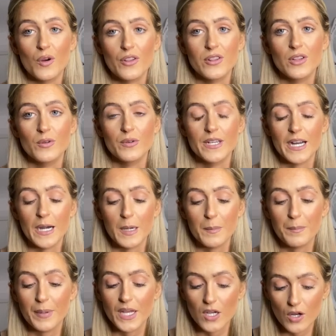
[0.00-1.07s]
Loganair,
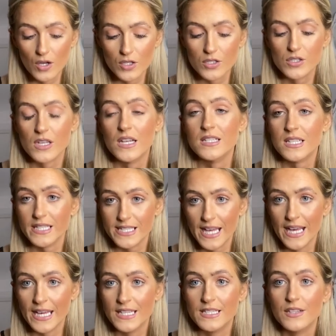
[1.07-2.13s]
because as I
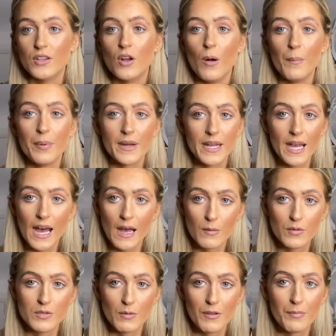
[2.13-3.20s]
said, the company I
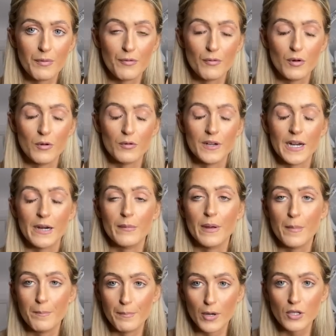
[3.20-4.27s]
was with before Loganair
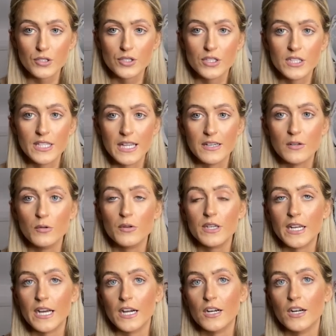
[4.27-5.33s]
went bust. Then
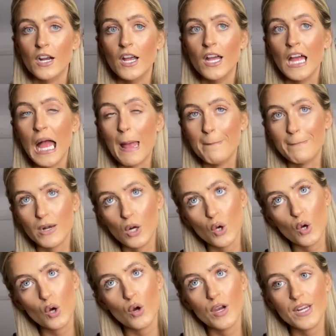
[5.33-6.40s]
Loganair
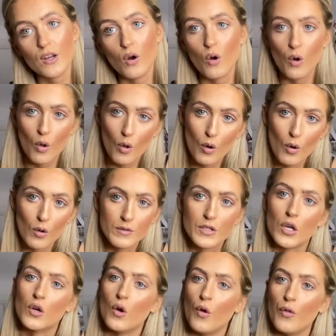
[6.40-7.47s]
employed not
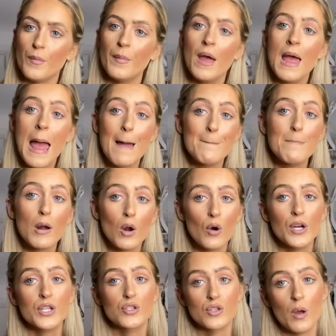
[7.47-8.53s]
all of them,
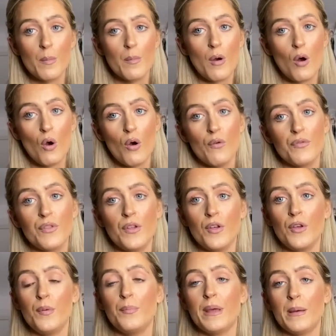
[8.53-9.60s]
employed some of
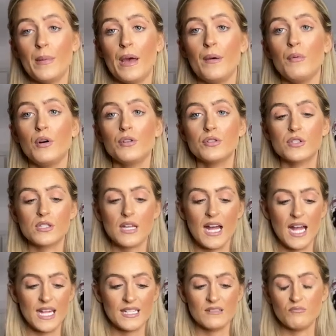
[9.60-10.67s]
the BMI ones,
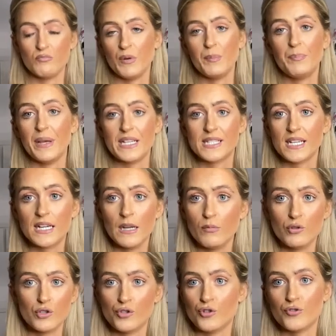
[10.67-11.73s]
and we basically were
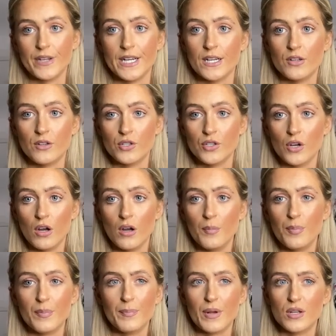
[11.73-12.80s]
just straight under the job,
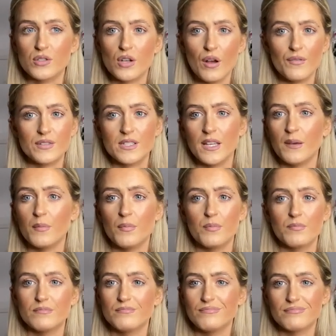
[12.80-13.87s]
because obviously,
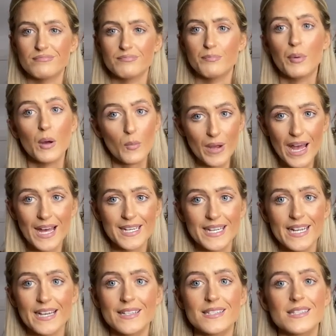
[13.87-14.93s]
but we had to
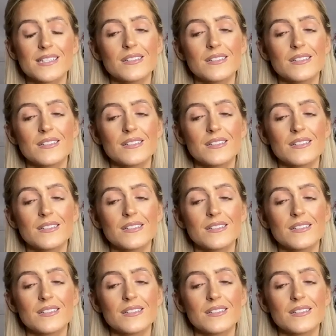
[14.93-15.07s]
get